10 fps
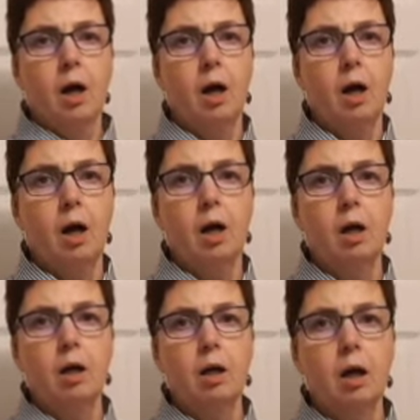
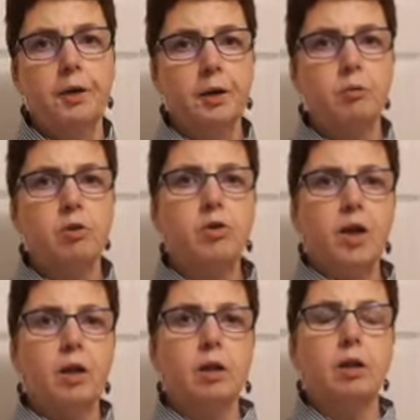I don't
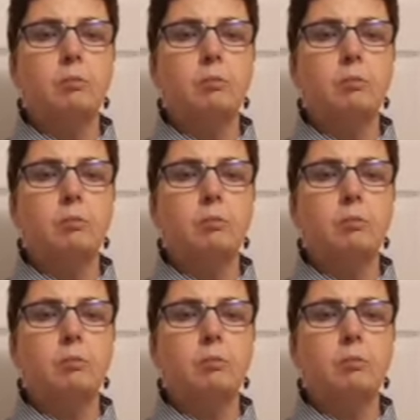think,